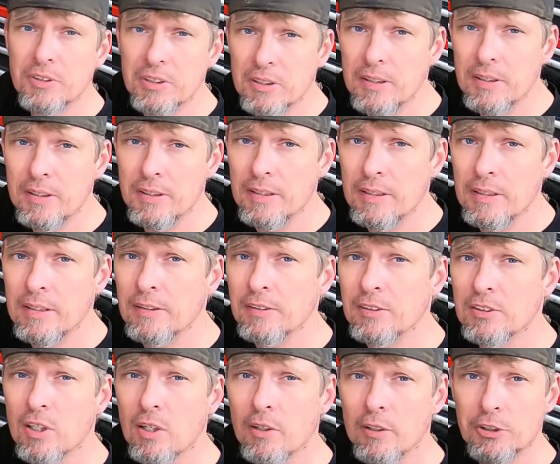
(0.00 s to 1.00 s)
TE
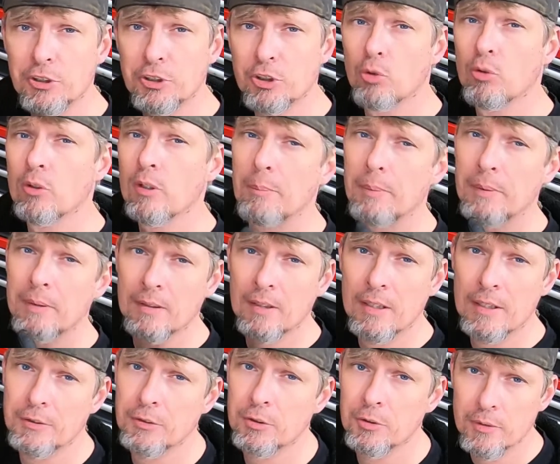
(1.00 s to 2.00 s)
started showing up in the
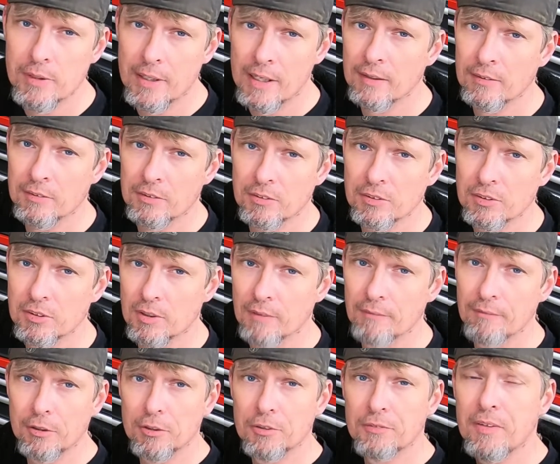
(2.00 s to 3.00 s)
late 2000s. The
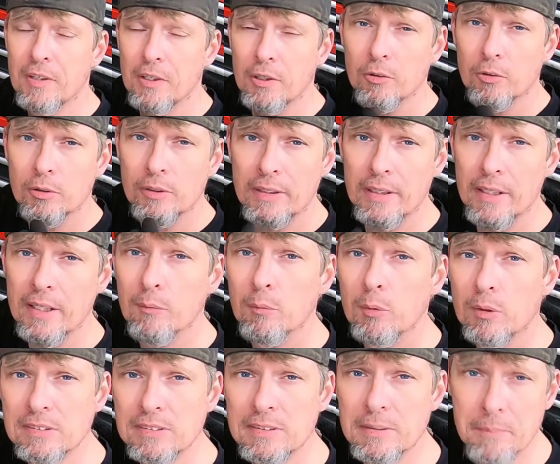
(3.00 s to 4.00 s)
first vehicle to get it
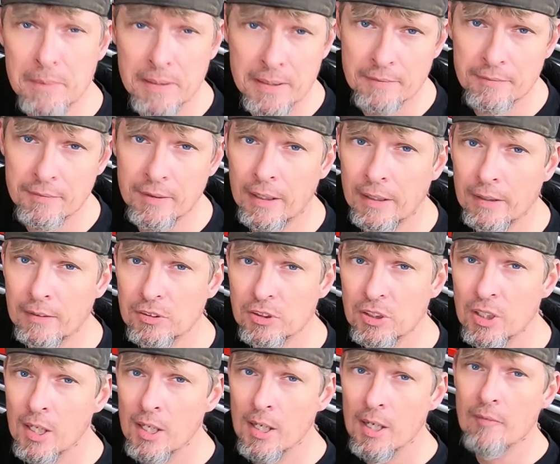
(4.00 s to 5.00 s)
was the minivans.
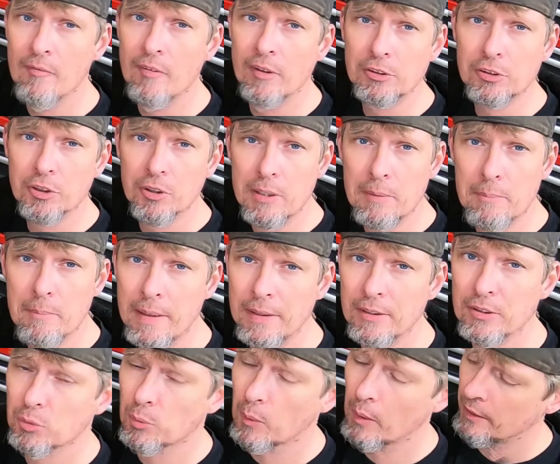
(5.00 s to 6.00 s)
Eventually it made
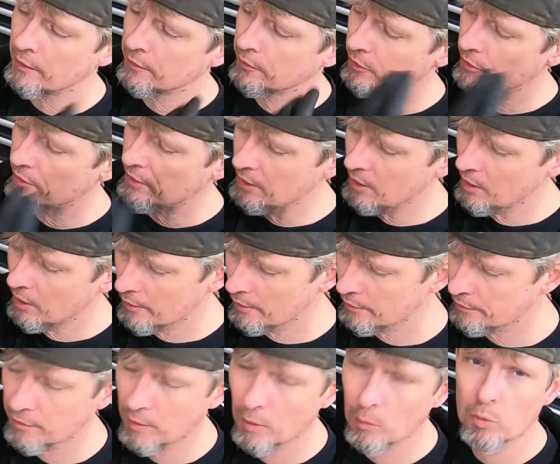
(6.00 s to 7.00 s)
its way into the other
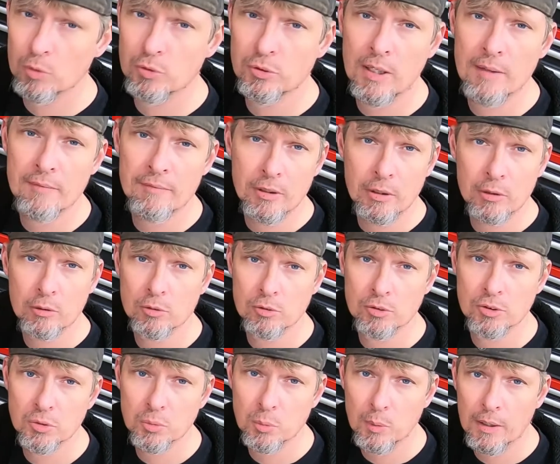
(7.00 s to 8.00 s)
front wheel drive vehicles
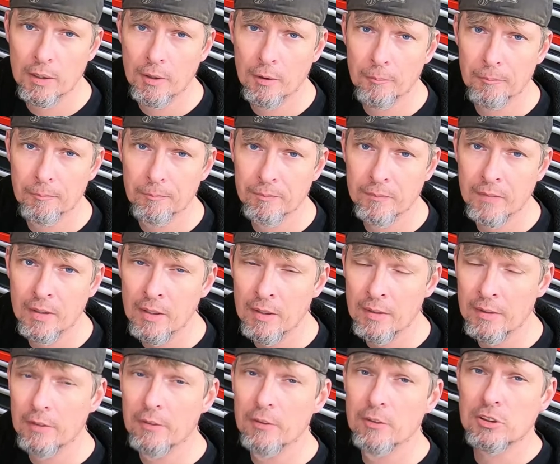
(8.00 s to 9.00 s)
as well.
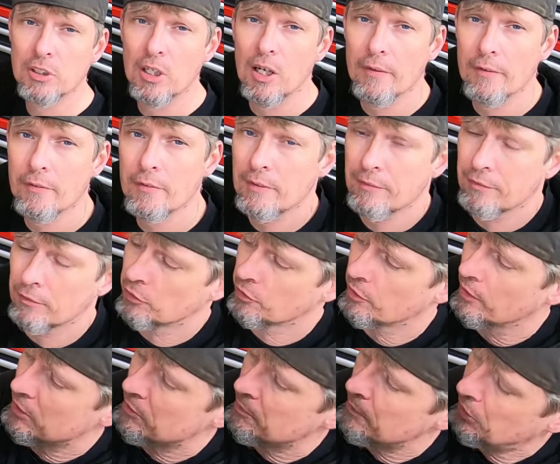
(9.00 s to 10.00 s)
Now there's other different
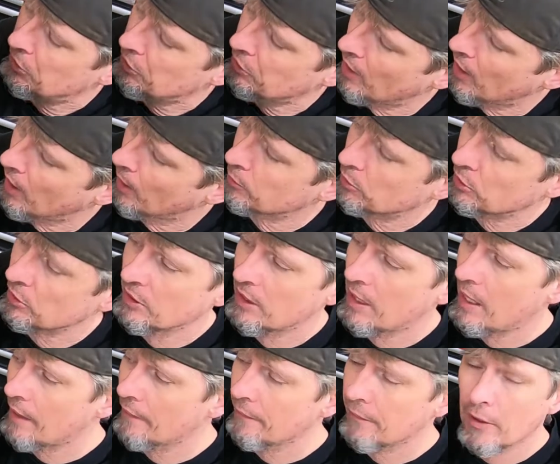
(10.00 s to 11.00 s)
transmission options
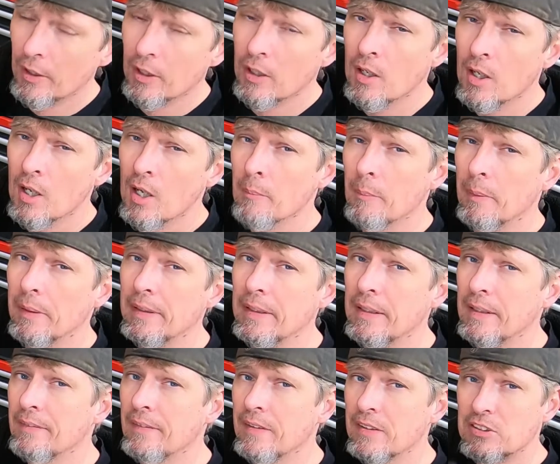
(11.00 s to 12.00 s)
out there, but
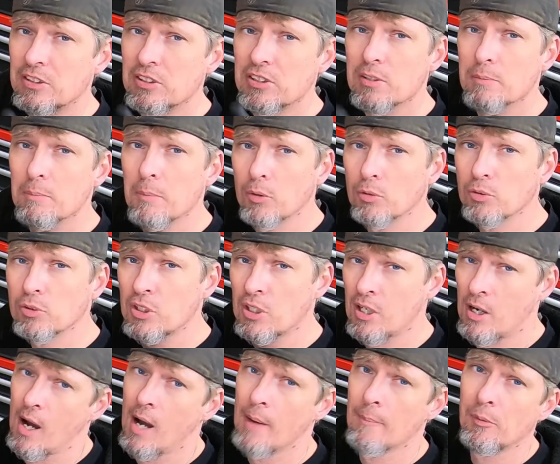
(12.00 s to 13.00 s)
again this is the most
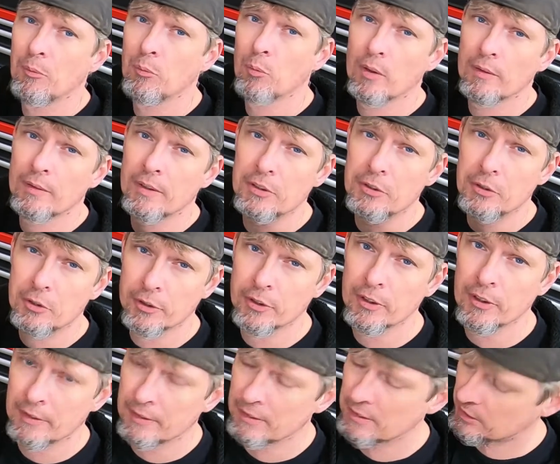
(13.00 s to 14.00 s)
common one that you're
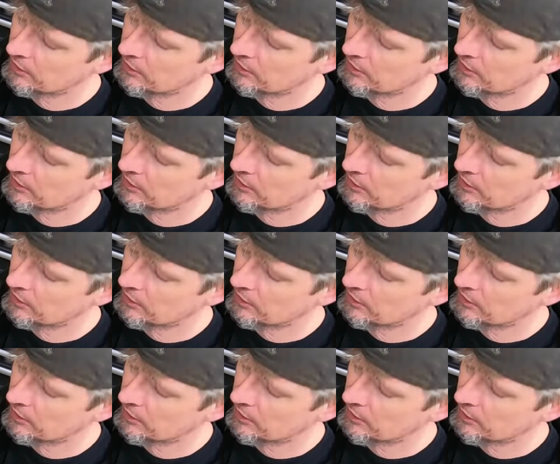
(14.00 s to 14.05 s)
going to